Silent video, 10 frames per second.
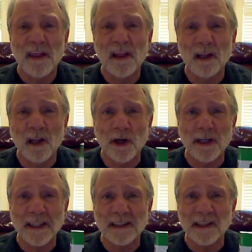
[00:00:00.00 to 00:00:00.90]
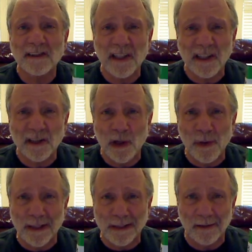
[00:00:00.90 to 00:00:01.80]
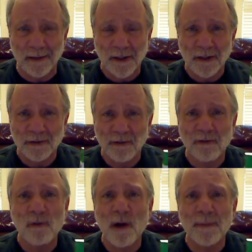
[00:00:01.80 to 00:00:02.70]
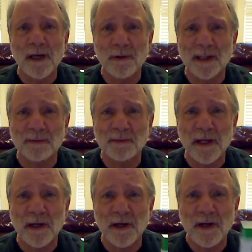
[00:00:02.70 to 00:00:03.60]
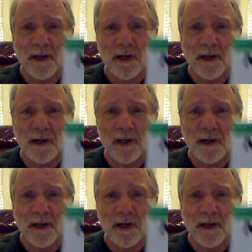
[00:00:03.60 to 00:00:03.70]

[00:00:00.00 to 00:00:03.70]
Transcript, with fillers: The learning is in the doing. So if you want to be a great speaker,